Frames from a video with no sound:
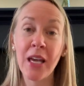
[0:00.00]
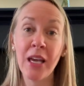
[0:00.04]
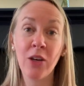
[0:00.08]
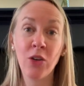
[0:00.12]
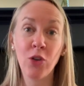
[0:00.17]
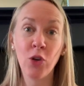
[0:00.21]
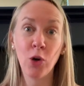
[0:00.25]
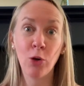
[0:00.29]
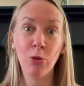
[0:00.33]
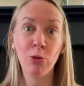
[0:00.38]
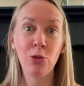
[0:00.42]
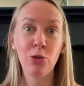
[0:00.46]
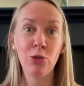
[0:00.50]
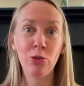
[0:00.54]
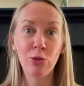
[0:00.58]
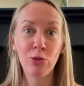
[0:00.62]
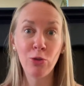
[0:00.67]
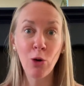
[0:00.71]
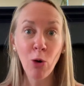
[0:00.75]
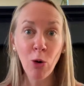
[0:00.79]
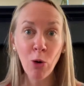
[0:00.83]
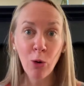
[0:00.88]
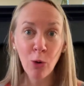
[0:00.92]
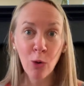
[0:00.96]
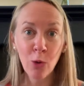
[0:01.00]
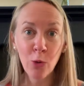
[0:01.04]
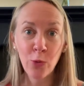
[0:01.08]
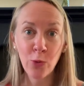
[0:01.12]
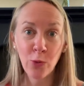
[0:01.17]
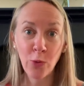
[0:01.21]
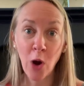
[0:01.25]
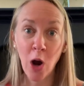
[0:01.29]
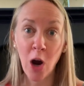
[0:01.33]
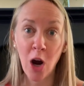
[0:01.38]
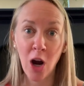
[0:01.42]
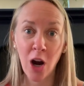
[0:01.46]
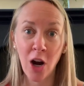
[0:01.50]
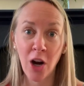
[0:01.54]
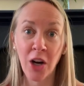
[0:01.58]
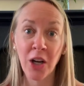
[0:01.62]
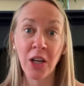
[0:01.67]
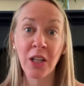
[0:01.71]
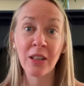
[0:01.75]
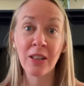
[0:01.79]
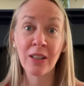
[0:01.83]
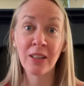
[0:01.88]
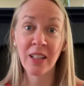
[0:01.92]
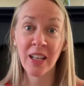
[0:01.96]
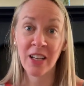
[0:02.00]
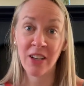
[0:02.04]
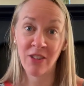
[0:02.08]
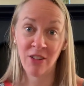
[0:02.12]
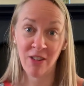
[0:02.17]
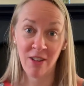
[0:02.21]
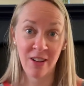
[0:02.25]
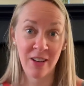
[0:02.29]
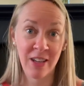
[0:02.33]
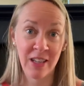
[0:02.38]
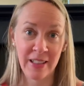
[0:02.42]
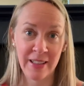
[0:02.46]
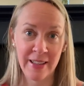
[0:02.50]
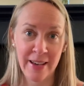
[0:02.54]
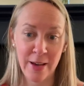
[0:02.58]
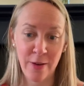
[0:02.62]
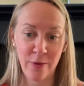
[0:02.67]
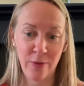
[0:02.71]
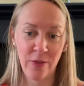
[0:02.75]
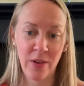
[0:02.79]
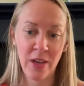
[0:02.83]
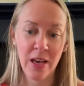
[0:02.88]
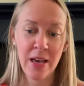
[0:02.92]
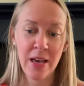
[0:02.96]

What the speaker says: It goes so far later on in life.